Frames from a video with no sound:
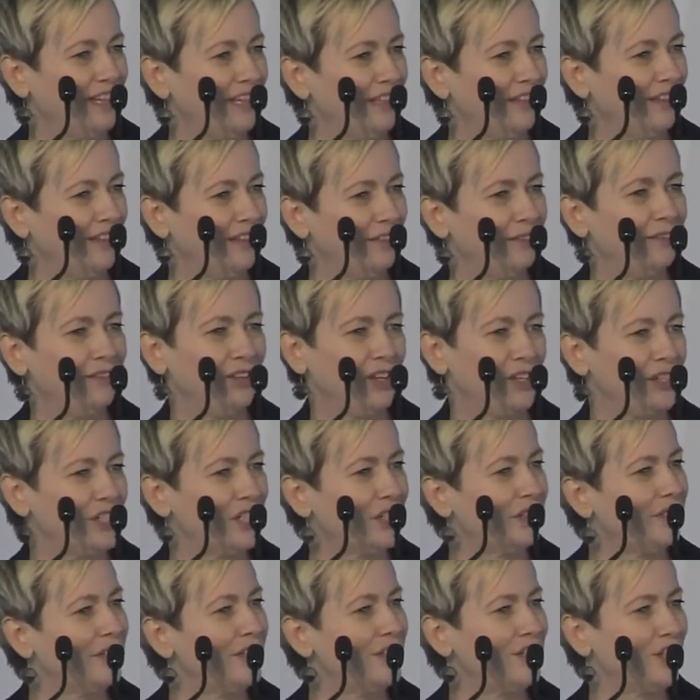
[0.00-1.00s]
in the
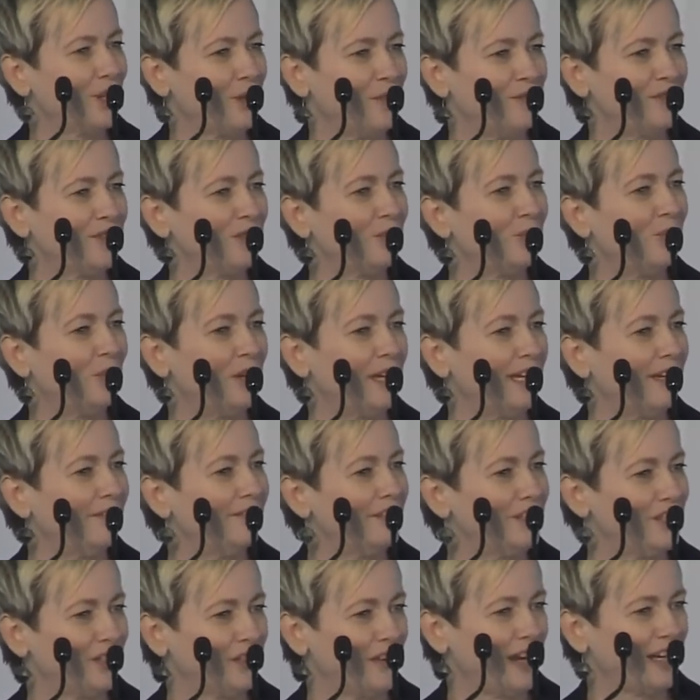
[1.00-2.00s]
future in terms of
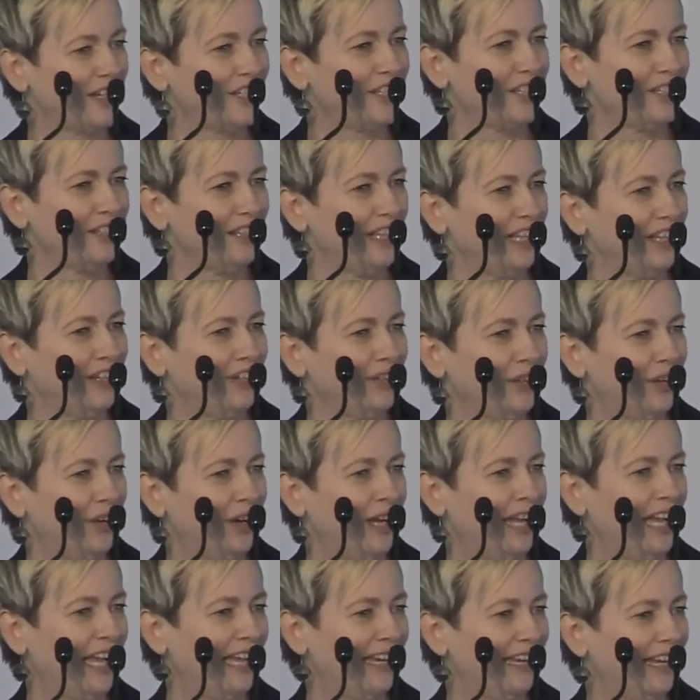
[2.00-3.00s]
whatever direction that
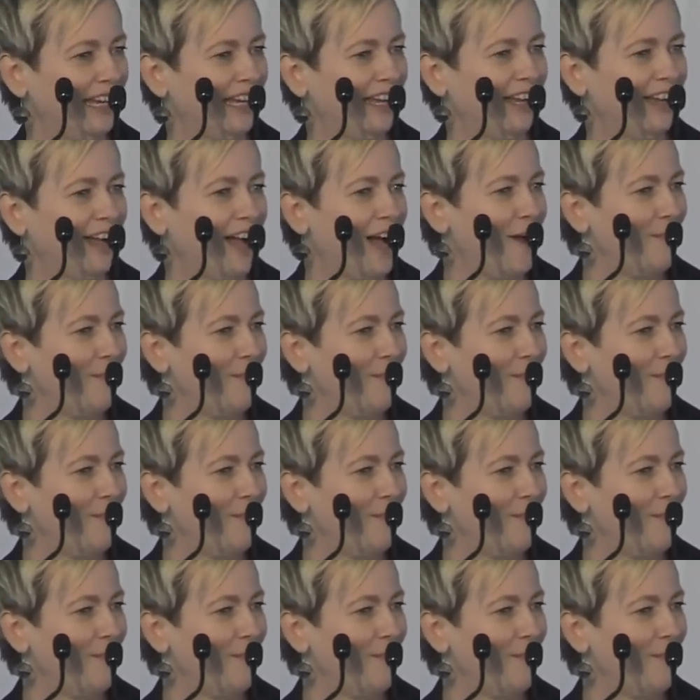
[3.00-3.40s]
you're heading.